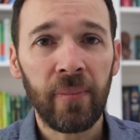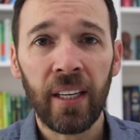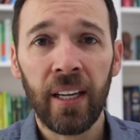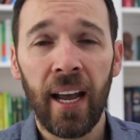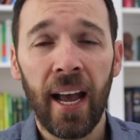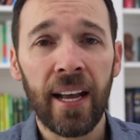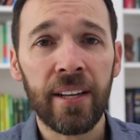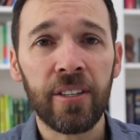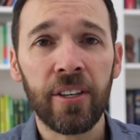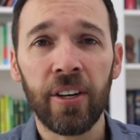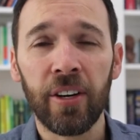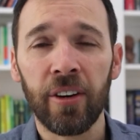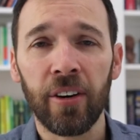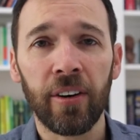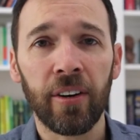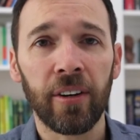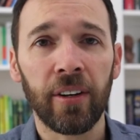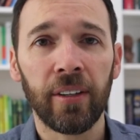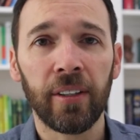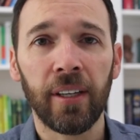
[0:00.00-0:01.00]
ask
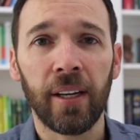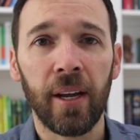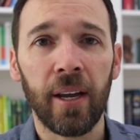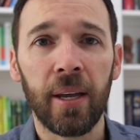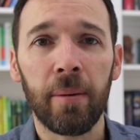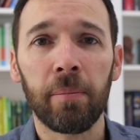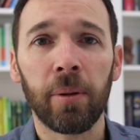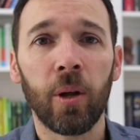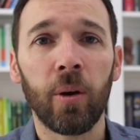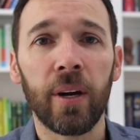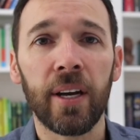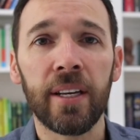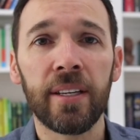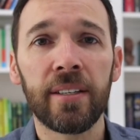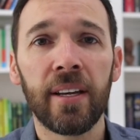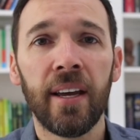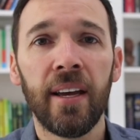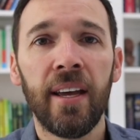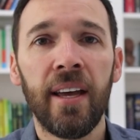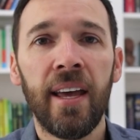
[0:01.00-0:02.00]
your
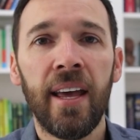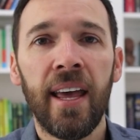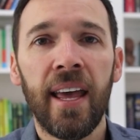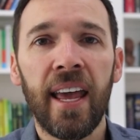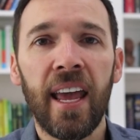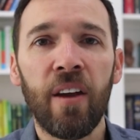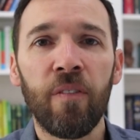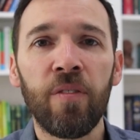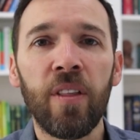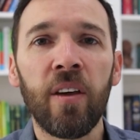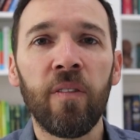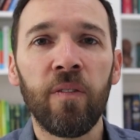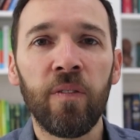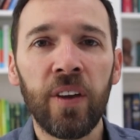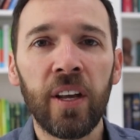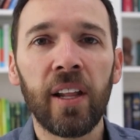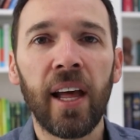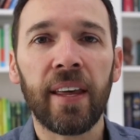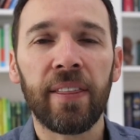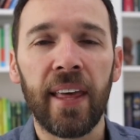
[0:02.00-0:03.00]
employees if they
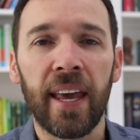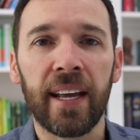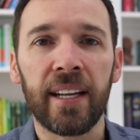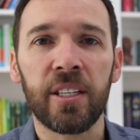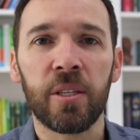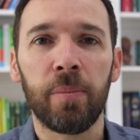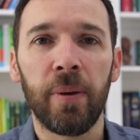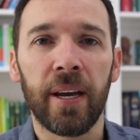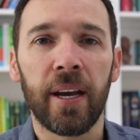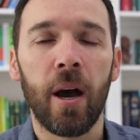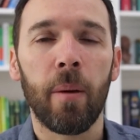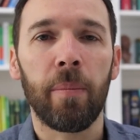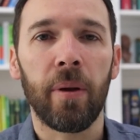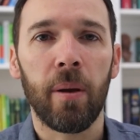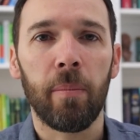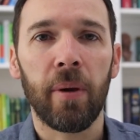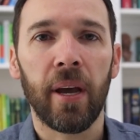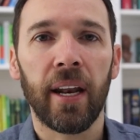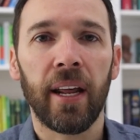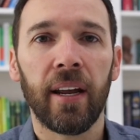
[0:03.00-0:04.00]
feel like they can speak up in
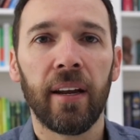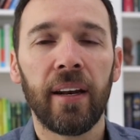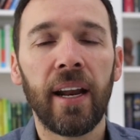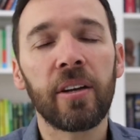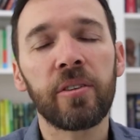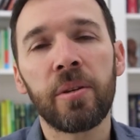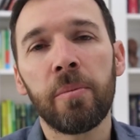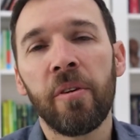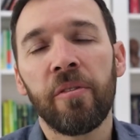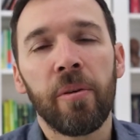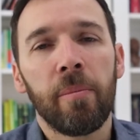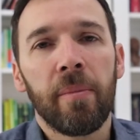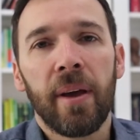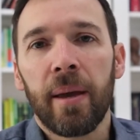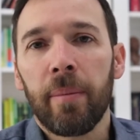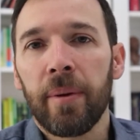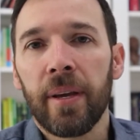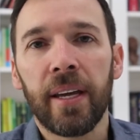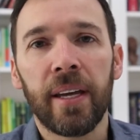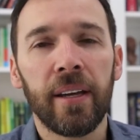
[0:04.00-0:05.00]
a meeting. Now, some of them
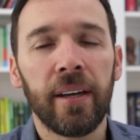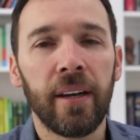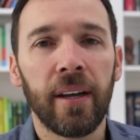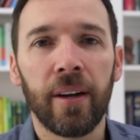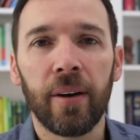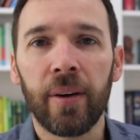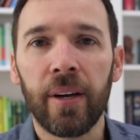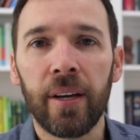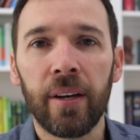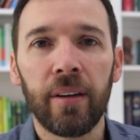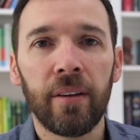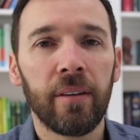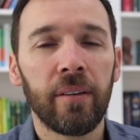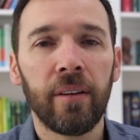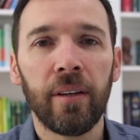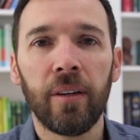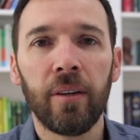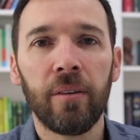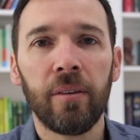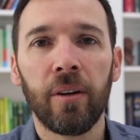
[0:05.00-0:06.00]
may be,
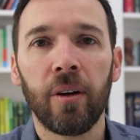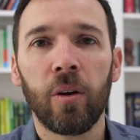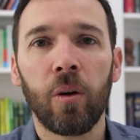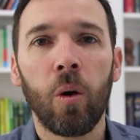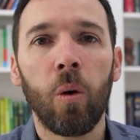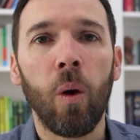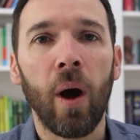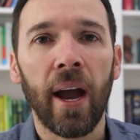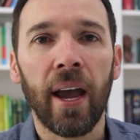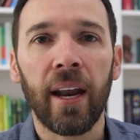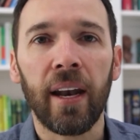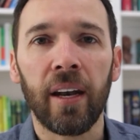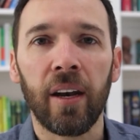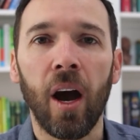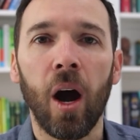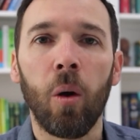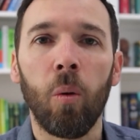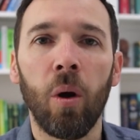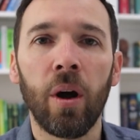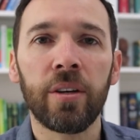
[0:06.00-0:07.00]
quiet and
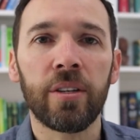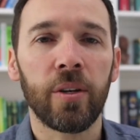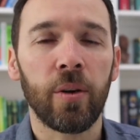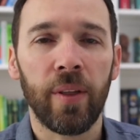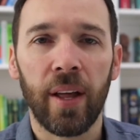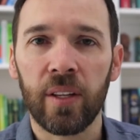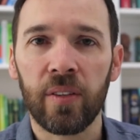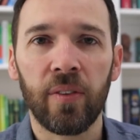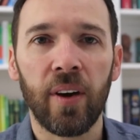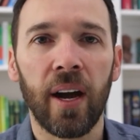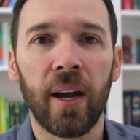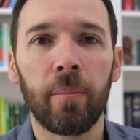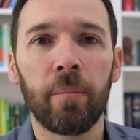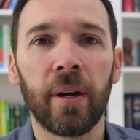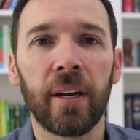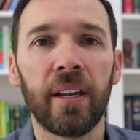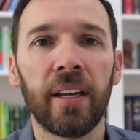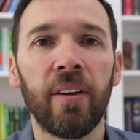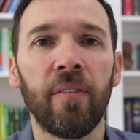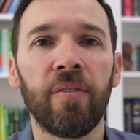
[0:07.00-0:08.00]
not want to. That's fine.
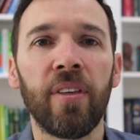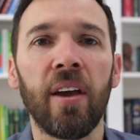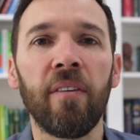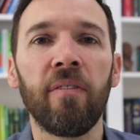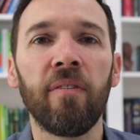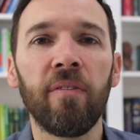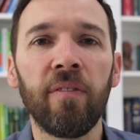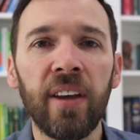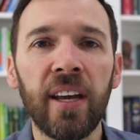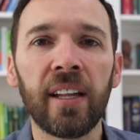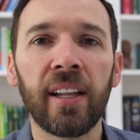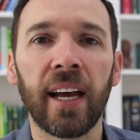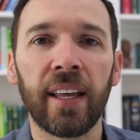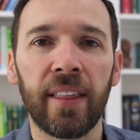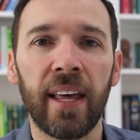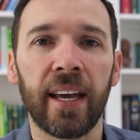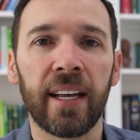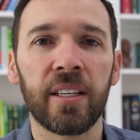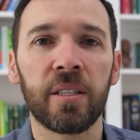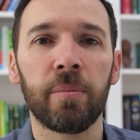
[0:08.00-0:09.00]
But if they feel like
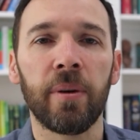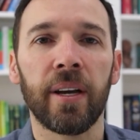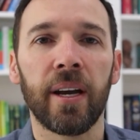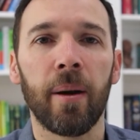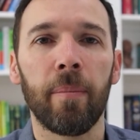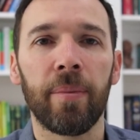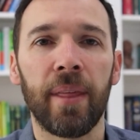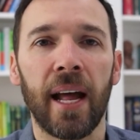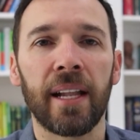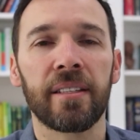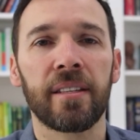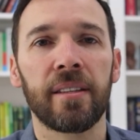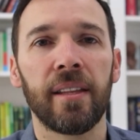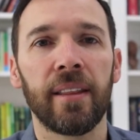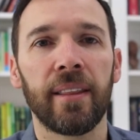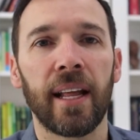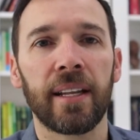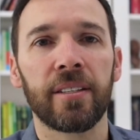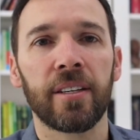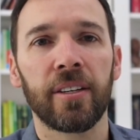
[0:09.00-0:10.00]
they can speak up,
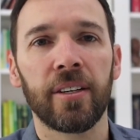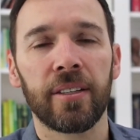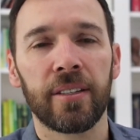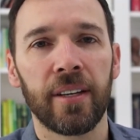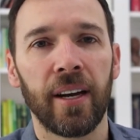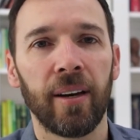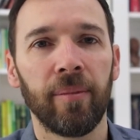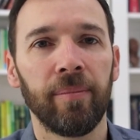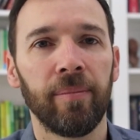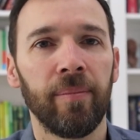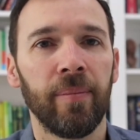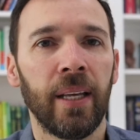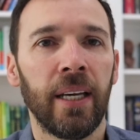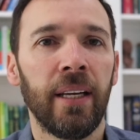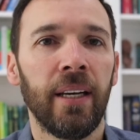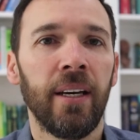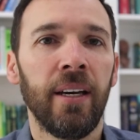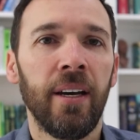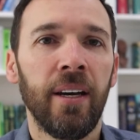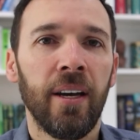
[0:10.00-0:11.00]
that's a good sign.
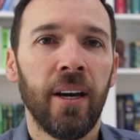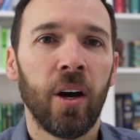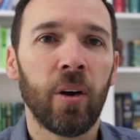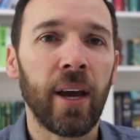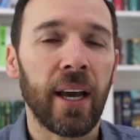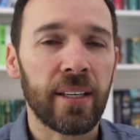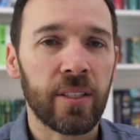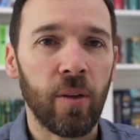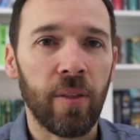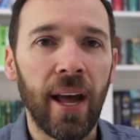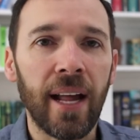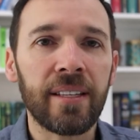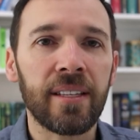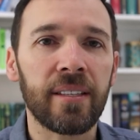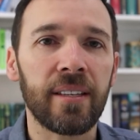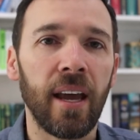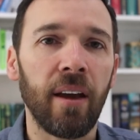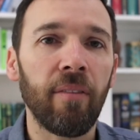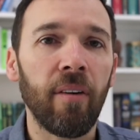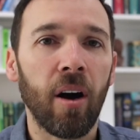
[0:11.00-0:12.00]
Okay, so that's
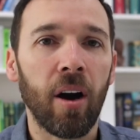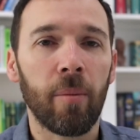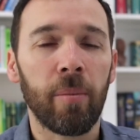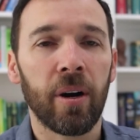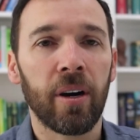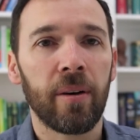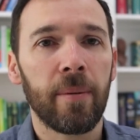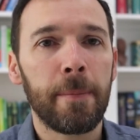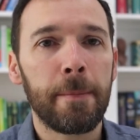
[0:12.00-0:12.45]
safe harbor.